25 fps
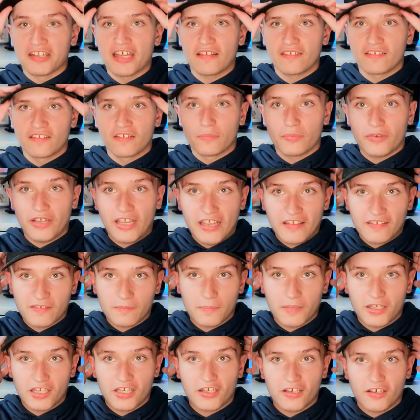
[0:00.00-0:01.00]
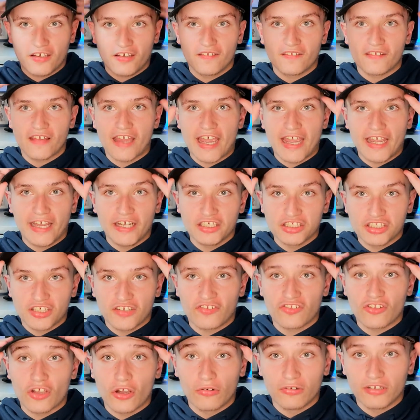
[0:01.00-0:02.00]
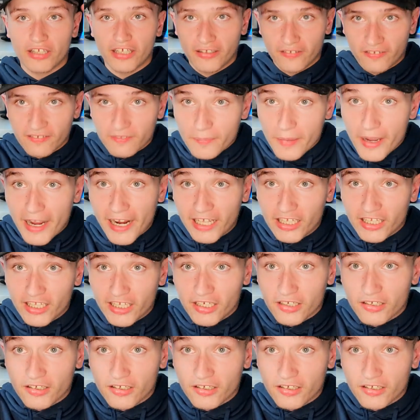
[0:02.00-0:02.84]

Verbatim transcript: that's the reason because I just don't like smiling.